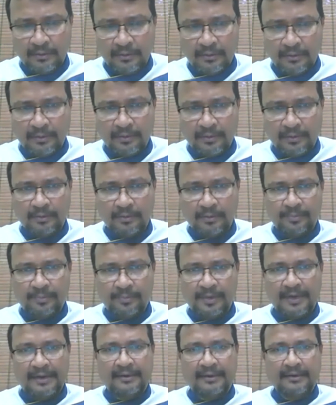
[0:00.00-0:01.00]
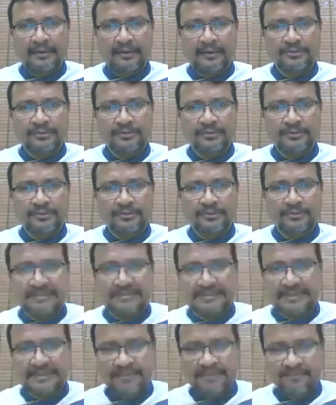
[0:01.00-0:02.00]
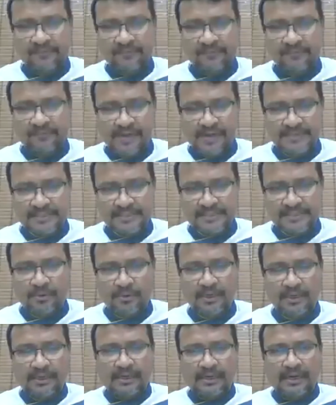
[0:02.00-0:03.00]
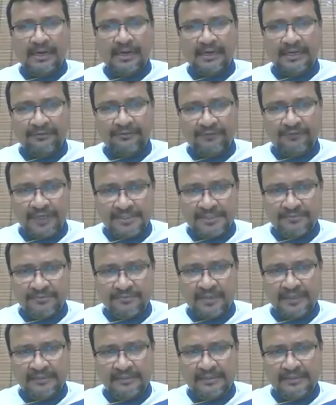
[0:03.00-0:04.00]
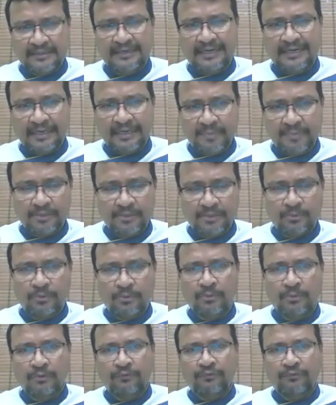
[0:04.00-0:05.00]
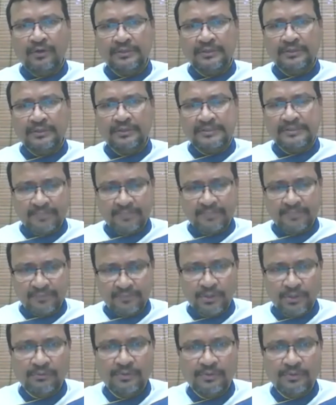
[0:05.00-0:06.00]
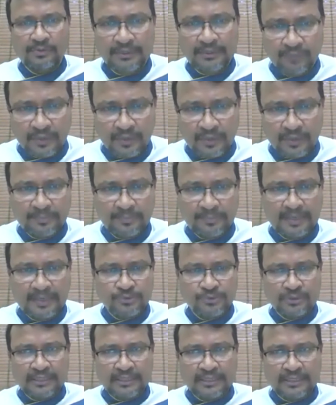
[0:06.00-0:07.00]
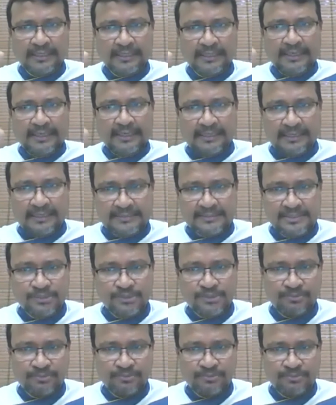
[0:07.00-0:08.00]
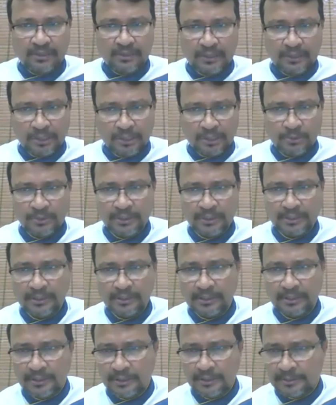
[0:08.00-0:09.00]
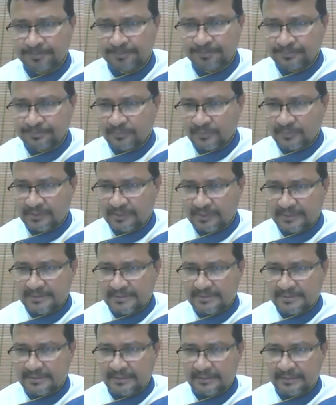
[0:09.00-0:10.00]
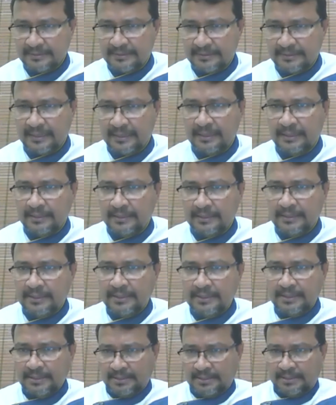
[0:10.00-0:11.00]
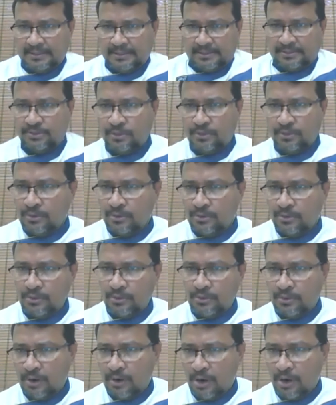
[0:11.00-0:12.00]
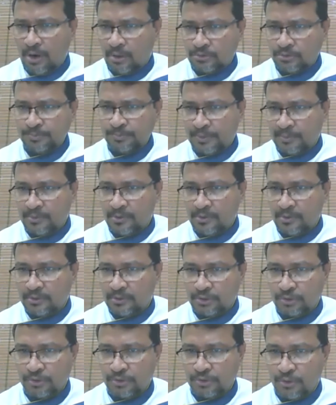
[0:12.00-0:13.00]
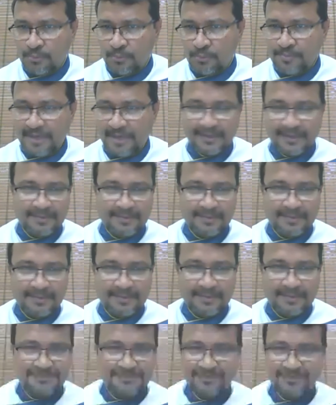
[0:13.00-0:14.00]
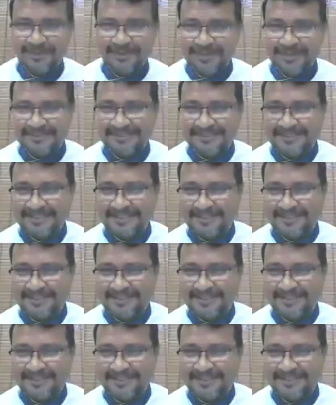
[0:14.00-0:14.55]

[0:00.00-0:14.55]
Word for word: uh, bread so that the steam vents out. And if it is a little bit cool for some time, you have to invert the bread so that it doesn't sweat all around. Uh, that is there. Yeah. So how to promote home bakery business? Fantastic.